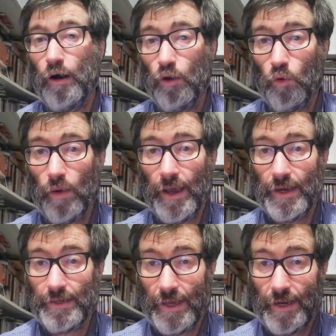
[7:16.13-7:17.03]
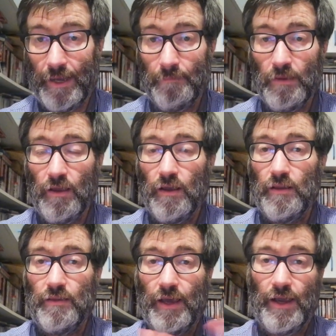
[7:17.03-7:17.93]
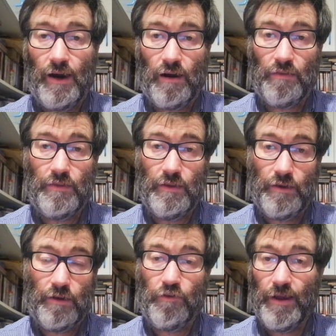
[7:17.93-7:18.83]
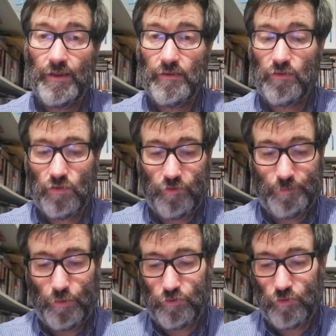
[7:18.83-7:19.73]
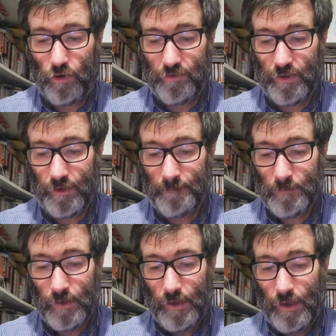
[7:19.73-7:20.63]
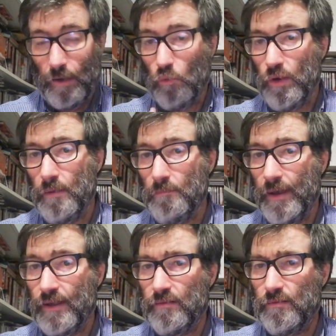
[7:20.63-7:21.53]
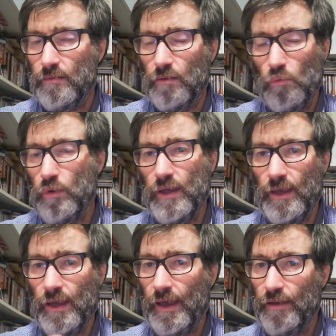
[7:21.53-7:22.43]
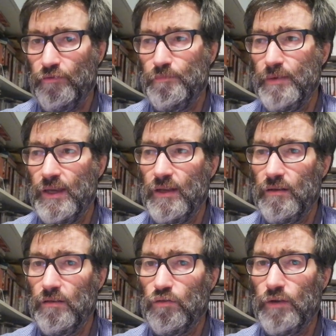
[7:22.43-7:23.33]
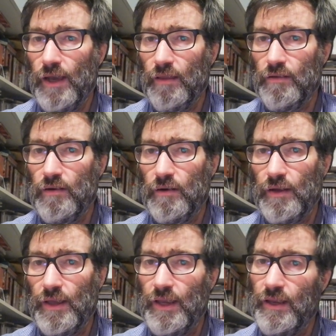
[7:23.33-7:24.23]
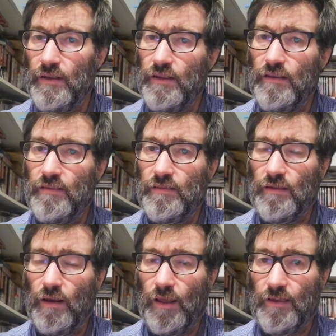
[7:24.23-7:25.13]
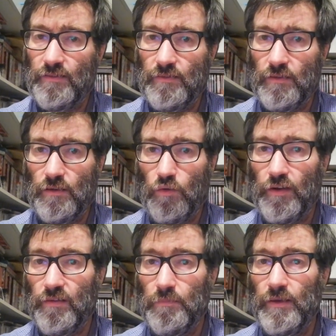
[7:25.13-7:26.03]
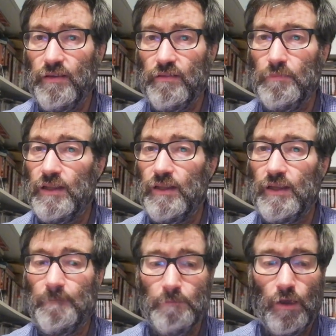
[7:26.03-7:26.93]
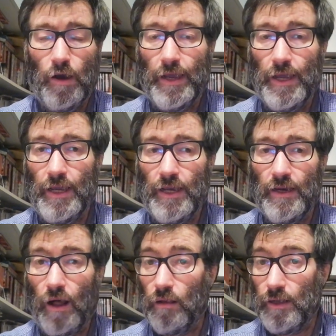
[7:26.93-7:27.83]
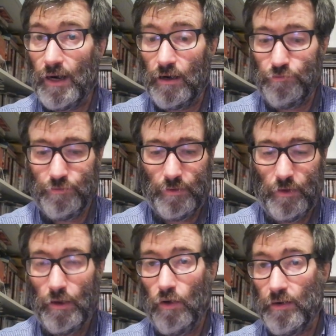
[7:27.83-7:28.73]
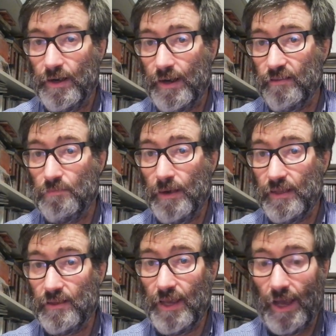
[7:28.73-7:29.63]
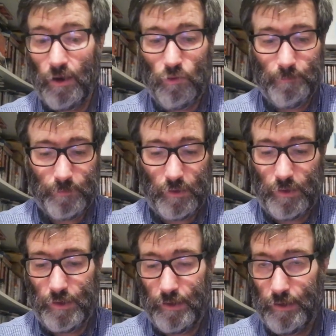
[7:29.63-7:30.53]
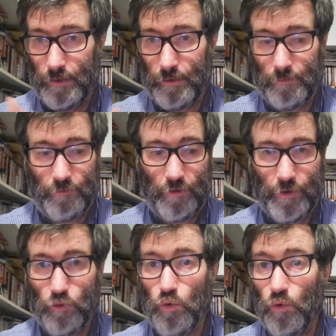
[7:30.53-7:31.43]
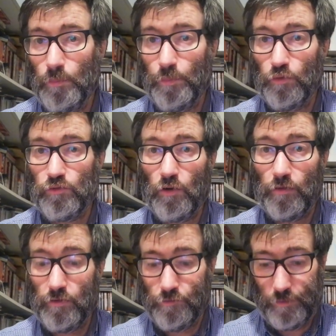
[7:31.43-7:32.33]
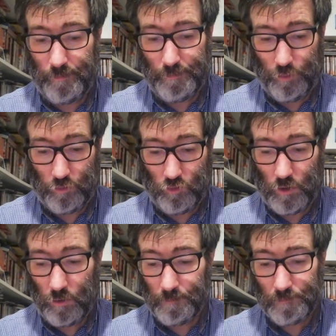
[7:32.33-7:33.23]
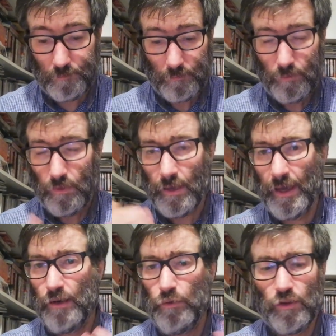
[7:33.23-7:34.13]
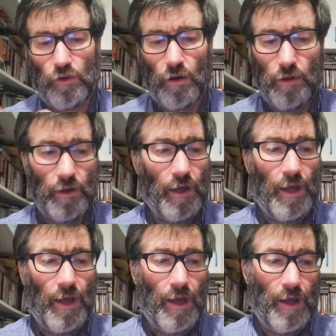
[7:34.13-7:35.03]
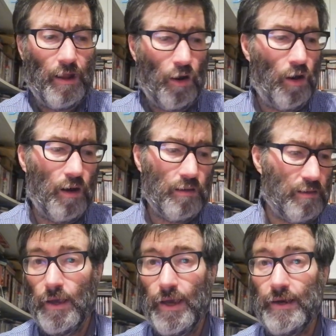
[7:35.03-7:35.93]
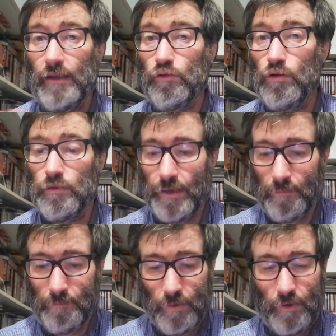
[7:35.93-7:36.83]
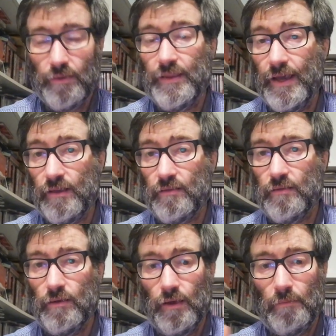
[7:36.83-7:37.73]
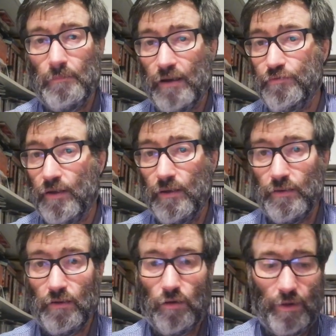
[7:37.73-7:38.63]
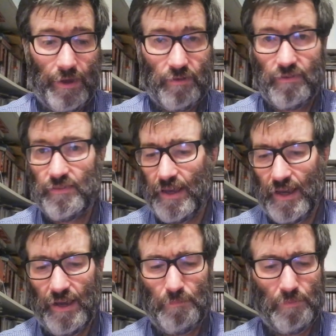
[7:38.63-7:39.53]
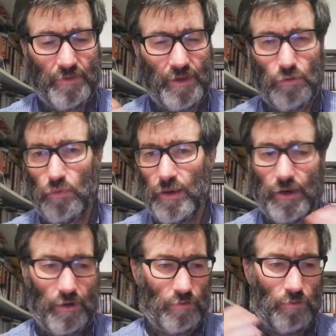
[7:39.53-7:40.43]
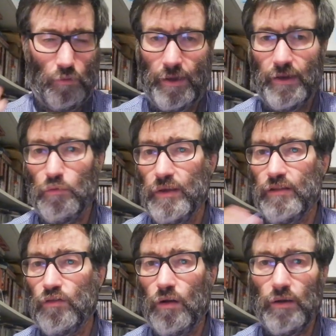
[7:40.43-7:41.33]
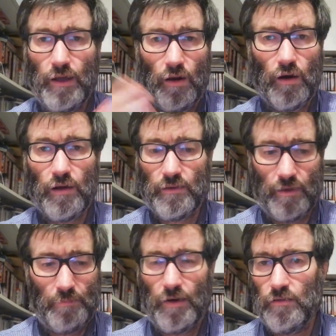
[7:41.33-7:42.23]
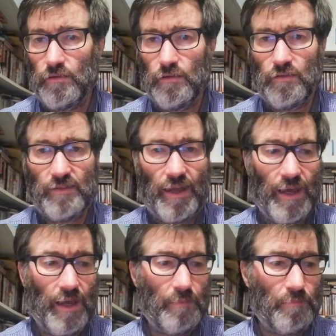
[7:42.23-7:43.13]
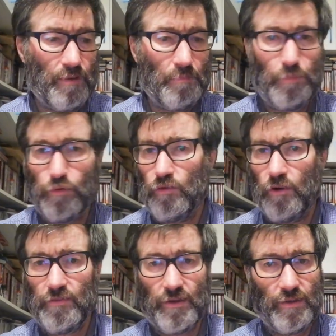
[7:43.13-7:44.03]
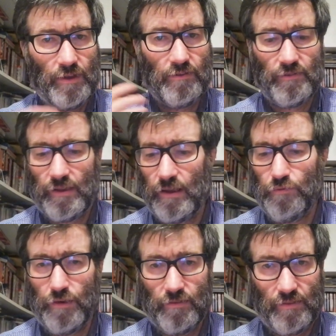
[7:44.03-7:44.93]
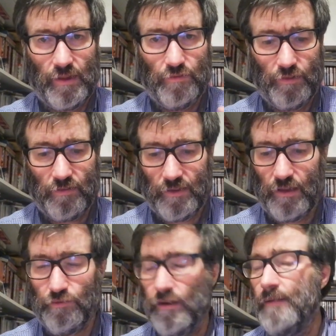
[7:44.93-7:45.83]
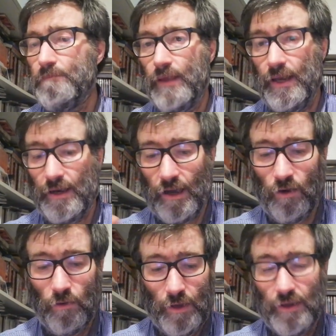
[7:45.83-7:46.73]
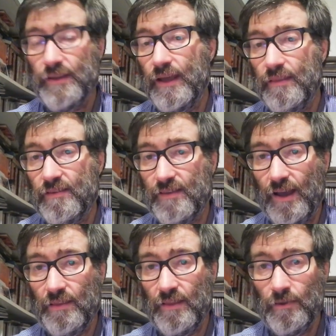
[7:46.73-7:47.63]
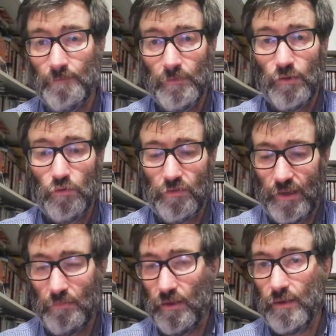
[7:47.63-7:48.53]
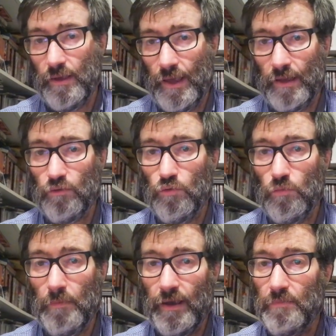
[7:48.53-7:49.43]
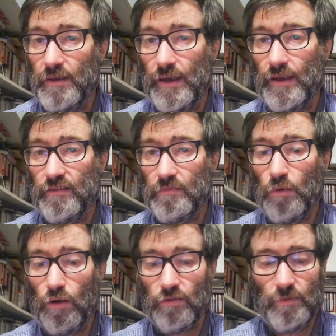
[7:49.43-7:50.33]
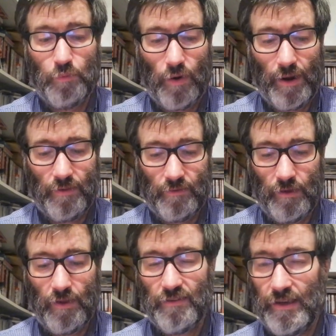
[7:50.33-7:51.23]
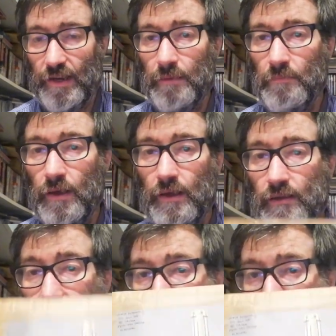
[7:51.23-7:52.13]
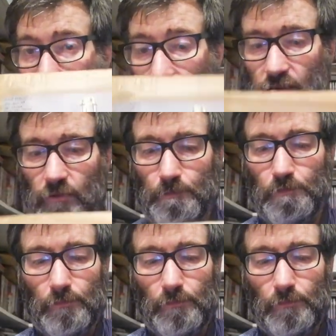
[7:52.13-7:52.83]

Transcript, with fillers: Paul and Ana. They are the creators of Postcrossing. We met, we have been together in this last Christmas meeting in Algarve, organized by Tiago, a very cool postcrosser from Portugal. And we talk a lot, and I told them that my father collects stamps and we are and we talk a lot about stamps and post crossing and stuff and stuff and stuff and now they decided to send me and to make me a small surprise sending this package